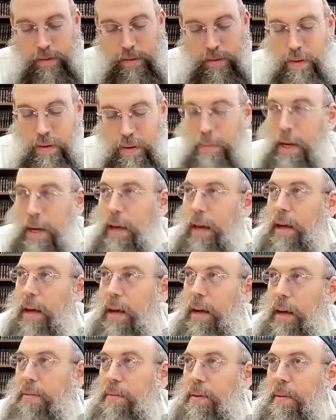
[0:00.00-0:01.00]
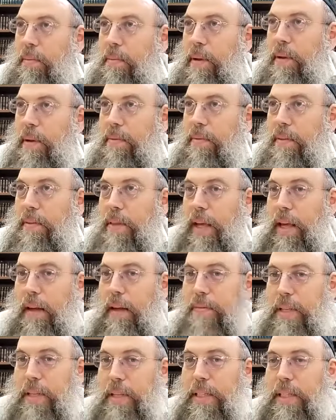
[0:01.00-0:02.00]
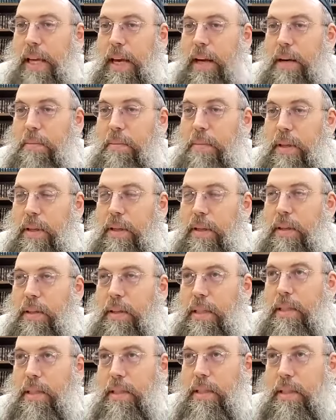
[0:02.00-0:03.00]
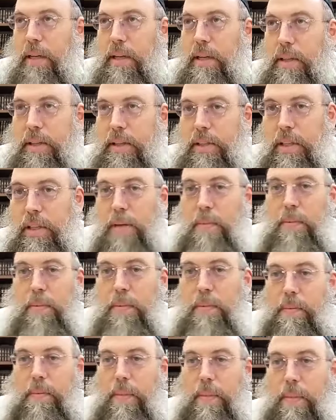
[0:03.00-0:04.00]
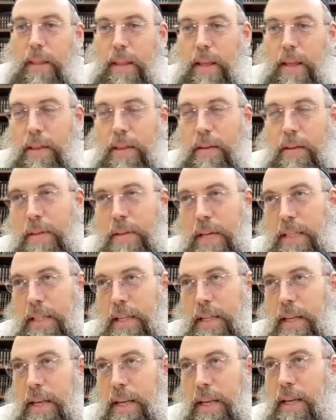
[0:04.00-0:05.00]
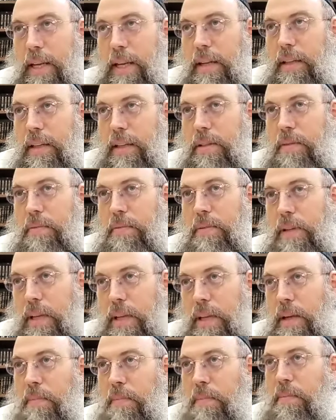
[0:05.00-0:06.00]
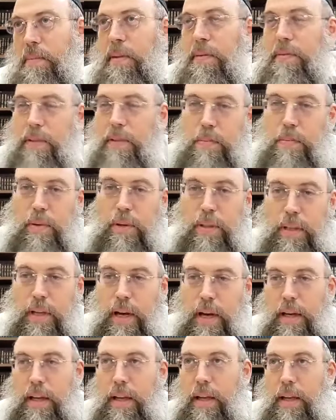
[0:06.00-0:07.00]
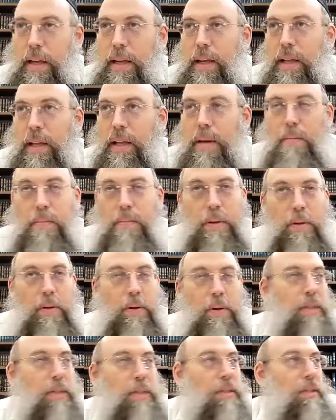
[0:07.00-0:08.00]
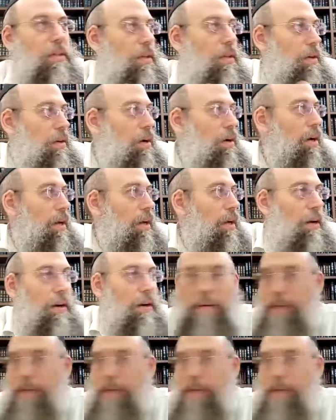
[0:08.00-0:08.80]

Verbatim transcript: from an from if the if this animal, this sheep that you've designated to redeem the firstborn donkey belongs to the kohen,